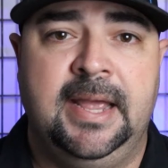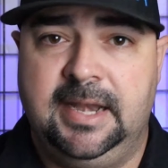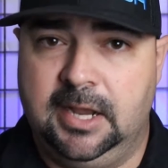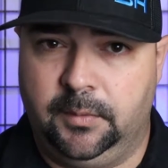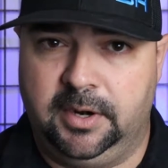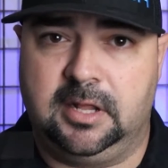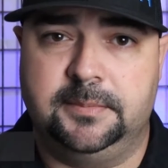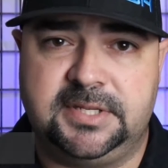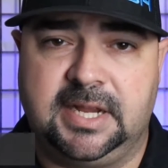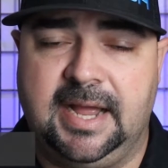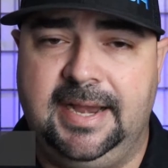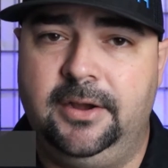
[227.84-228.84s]
Now when it comes
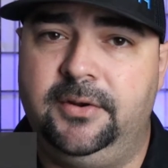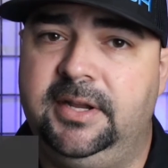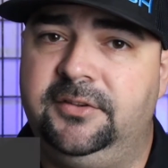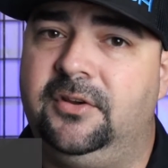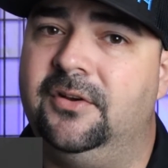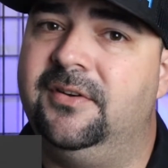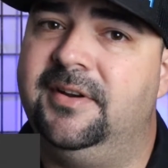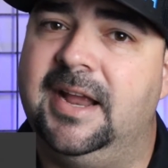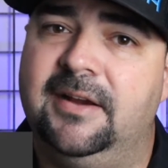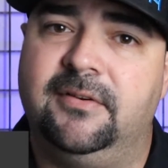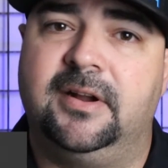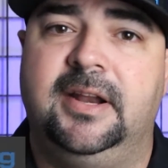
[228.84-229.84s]
to coyotes, you're
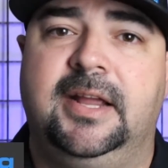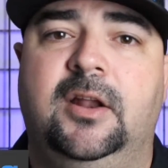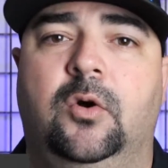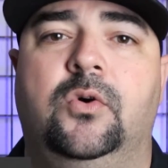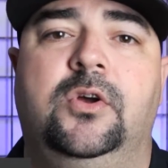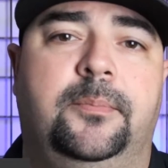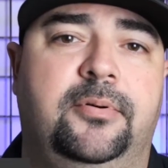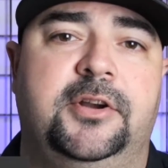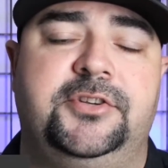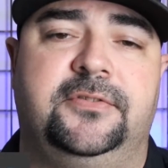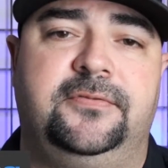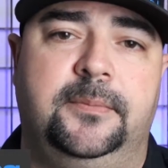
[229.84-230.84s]
never going to get oil
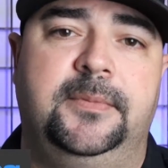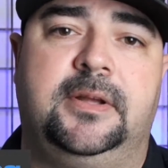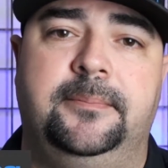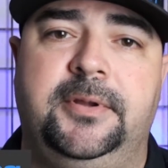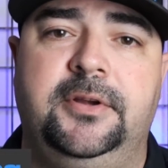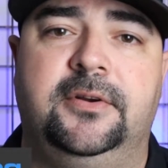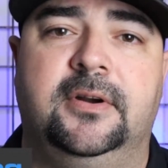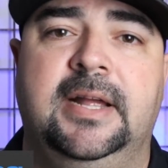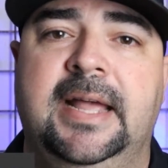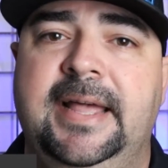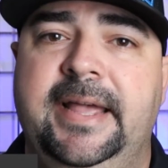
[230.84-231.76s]
pressure from the computer.